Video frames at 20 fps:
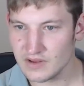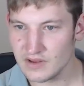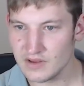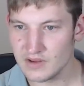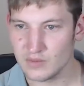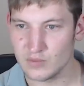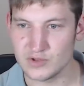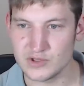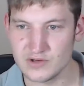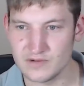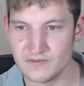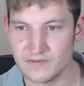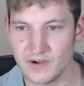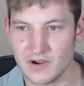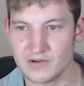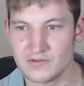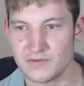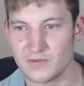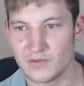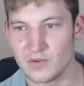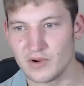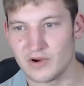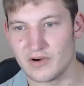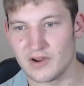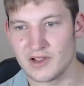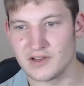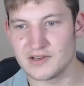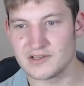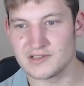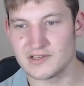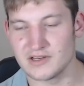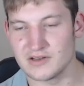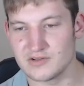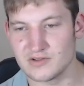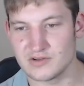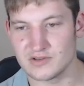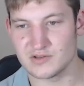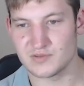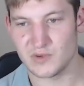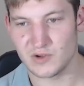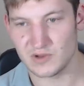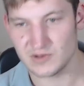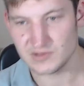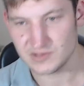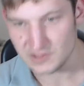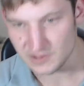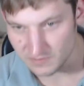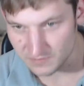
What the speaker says: Would you vote for a right-centrist party?